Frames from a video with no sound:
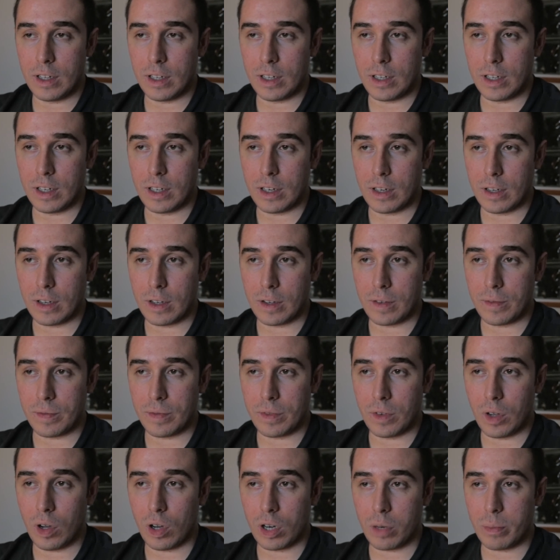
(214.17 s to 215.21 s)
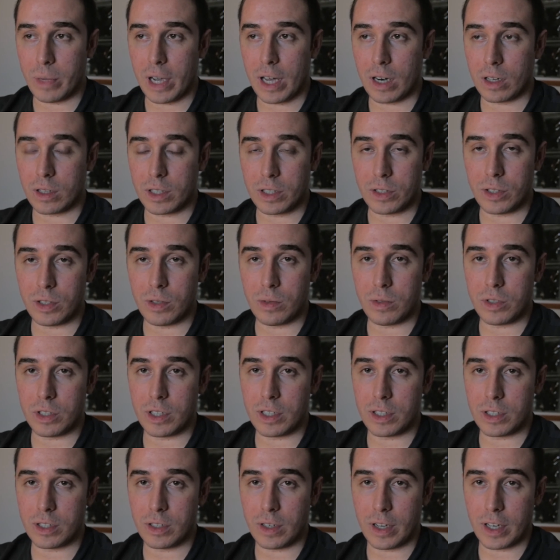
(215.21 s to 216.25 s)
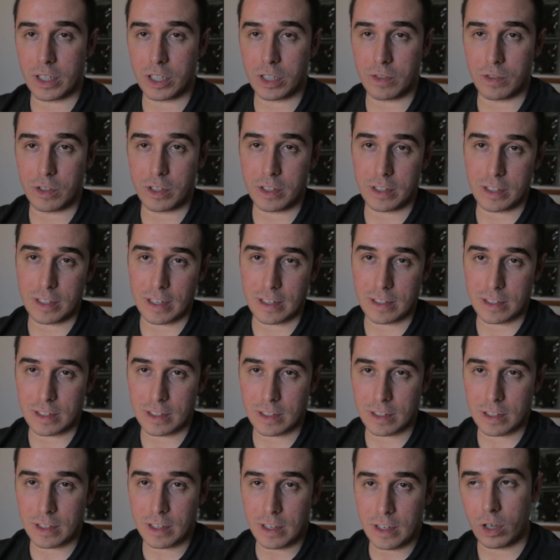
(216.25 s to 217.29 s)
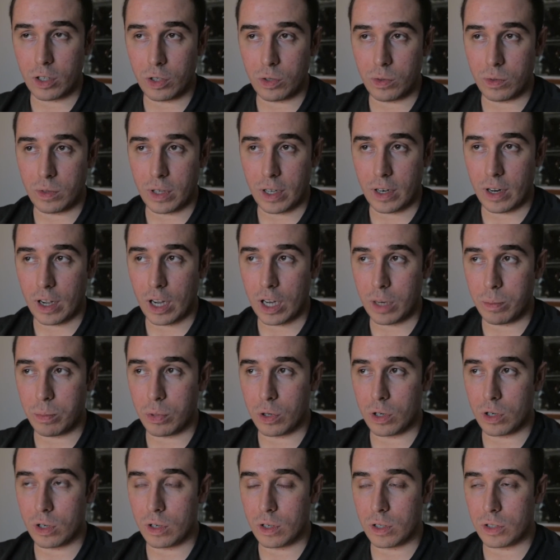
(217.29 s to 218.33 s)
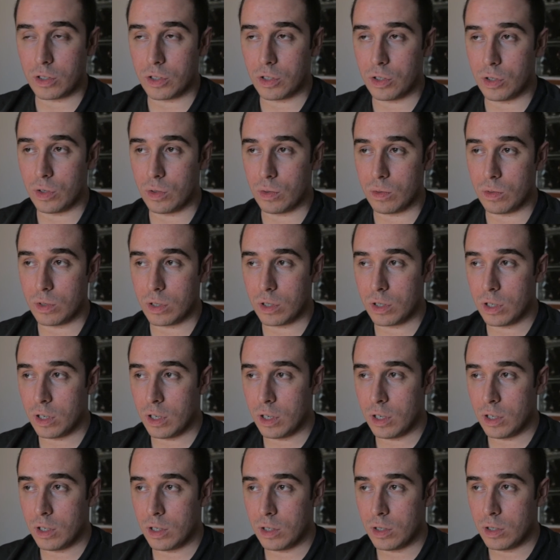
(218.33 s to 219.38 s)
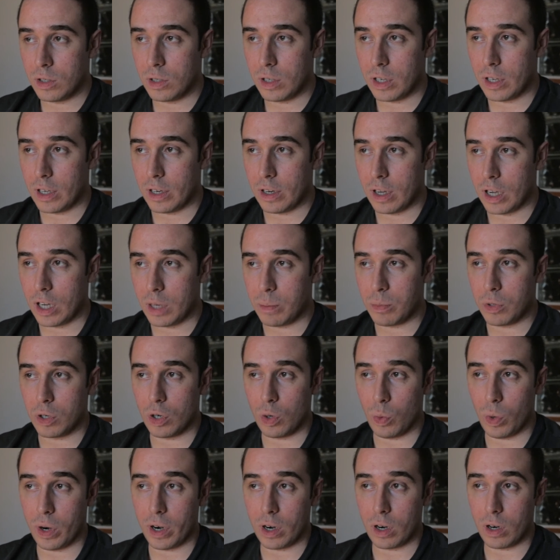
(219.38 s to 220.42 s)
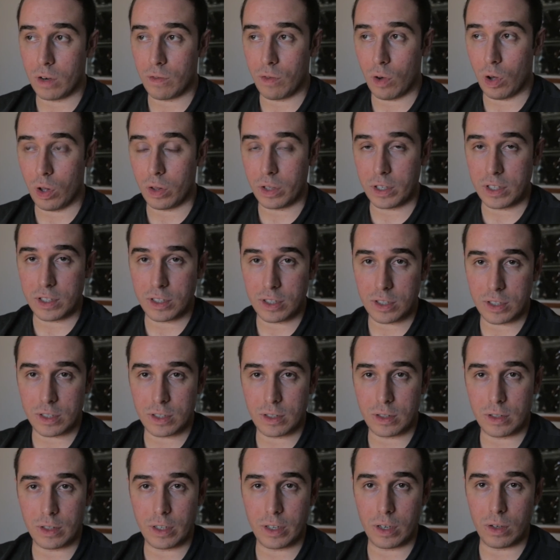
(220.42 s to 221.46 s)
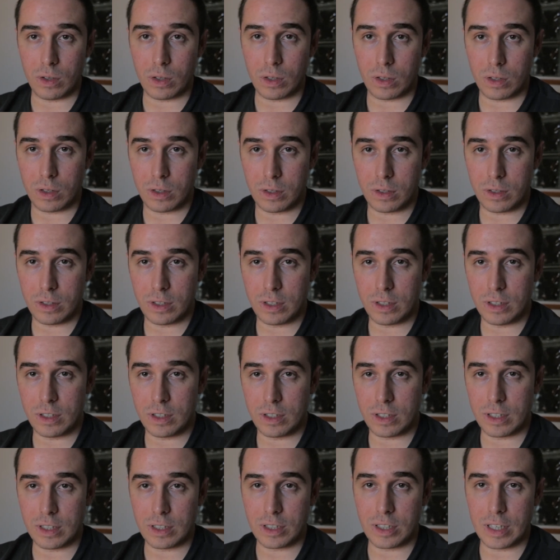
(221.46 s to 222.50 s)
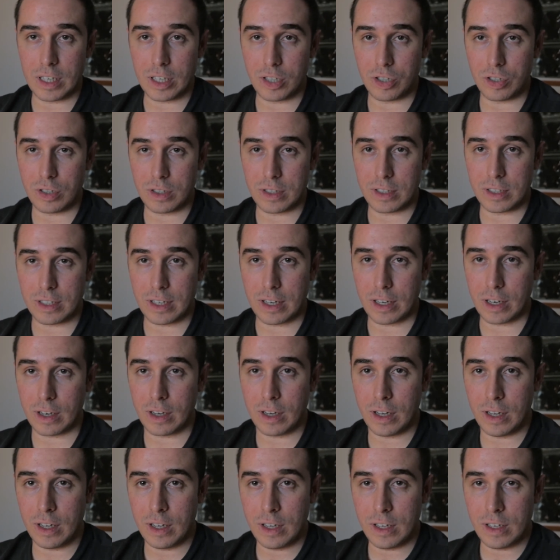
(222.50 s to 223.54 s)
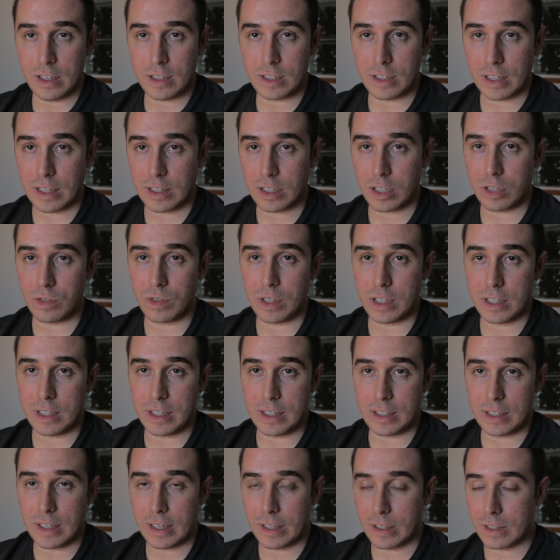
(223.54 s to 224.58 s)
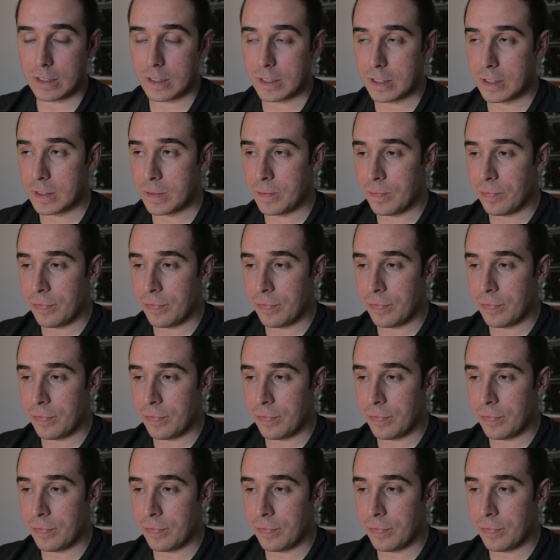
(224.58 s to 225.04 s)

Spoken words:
it automatically tunes into extroverted sensing. You get hyper attuned and hyper aware of all these little sensations and sensory details.